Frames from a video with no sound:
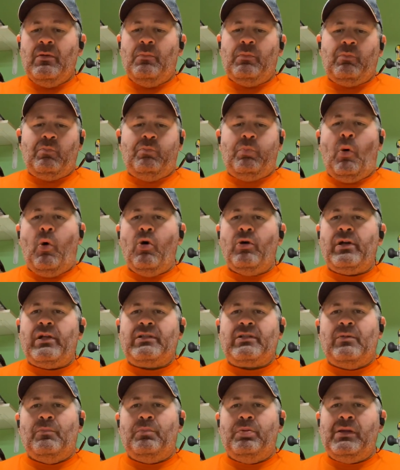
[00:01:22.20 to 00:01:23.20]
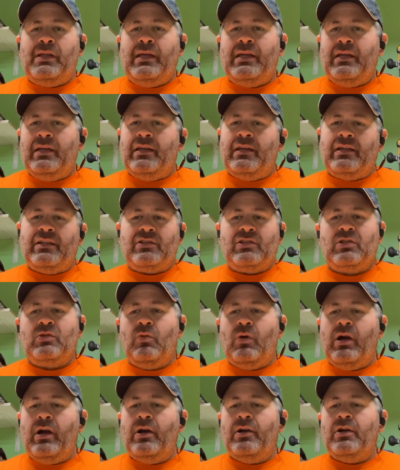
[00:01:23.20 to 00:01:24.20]
board that's completed and it's
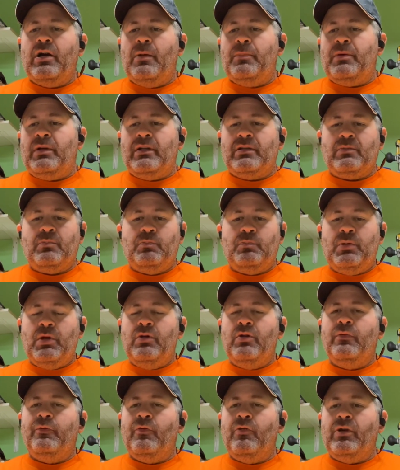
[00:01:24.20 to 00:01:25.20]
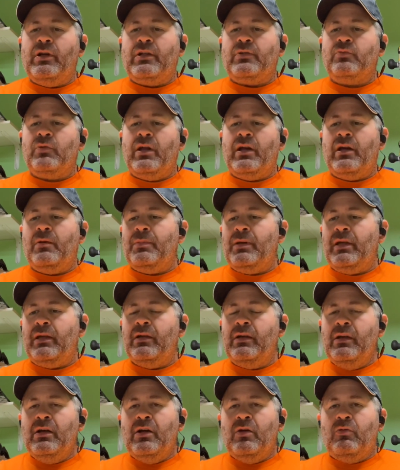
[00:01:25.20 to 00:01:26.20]
squared up and it's beautiful and it's ready
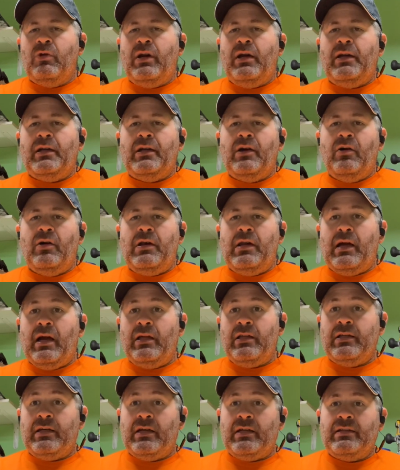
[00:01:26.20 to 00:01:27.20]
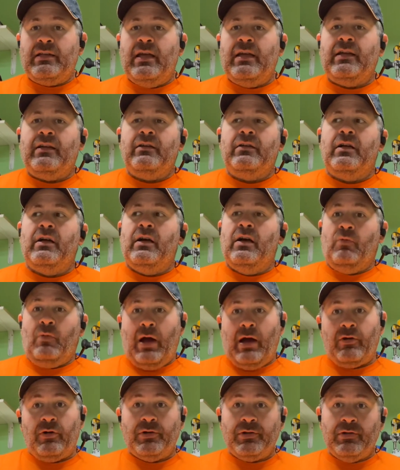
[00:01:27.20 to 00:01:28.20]
to go, and now you got to take a
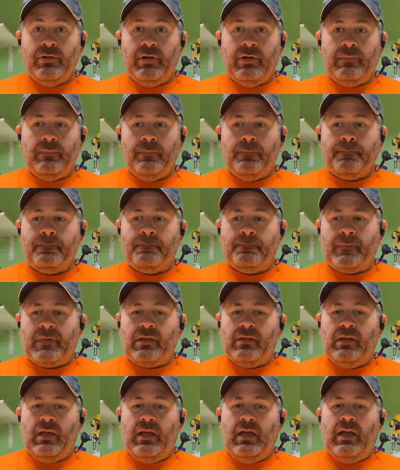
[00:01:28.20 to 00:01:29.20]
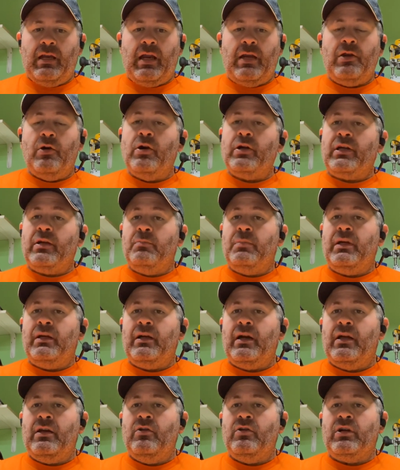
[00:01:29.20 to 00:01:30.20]
router to it. And I know it can be
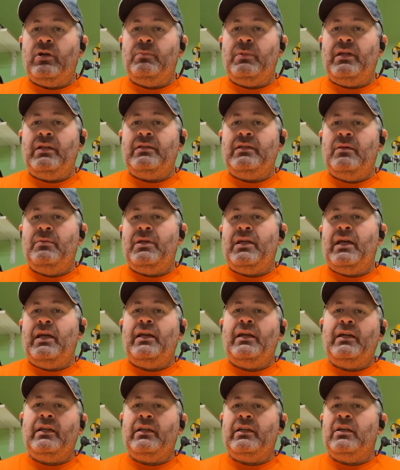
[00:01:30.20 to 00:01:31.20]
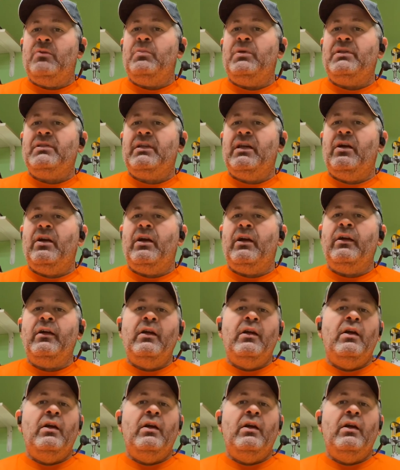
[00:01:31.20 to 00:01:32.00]
intimidating and it can be scary,